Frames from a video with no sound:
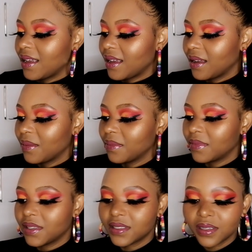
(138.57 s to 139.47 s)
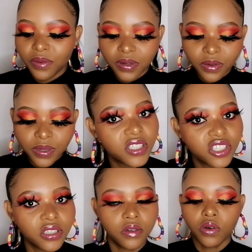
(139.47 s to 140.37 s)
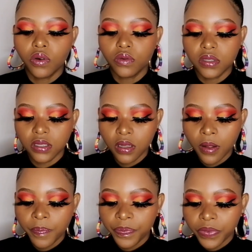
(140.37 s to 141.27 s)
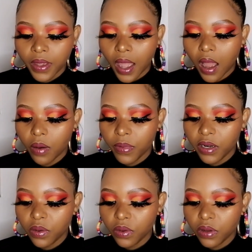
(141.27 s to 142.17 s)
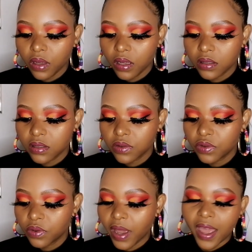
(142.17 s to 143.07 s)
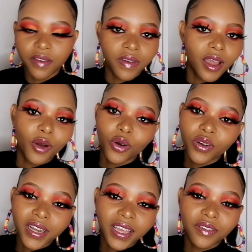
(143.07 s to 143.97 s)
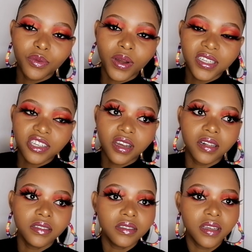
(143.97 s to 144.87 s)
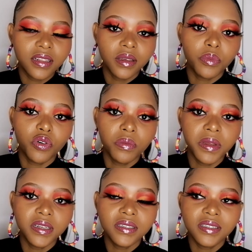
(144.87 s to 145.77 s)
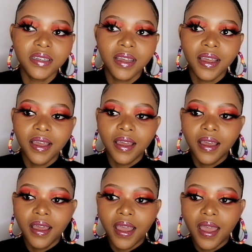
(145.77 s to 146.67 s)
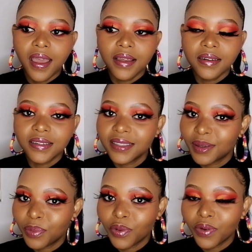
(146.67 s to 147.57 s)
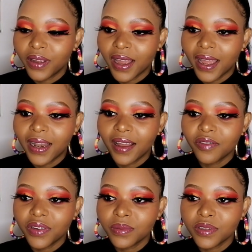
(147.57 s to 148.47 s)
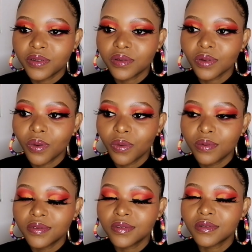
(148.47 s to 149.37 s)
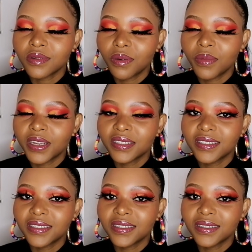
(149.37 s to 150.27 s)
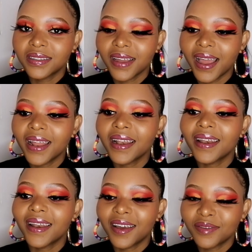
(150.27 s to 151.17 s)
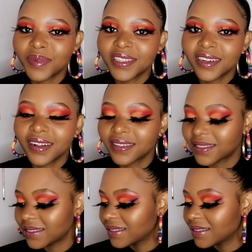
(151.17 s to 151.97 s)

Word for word: um, the second question goes how many kids do you have i only have one child at the moment and it's a boy i love him so so much i love my child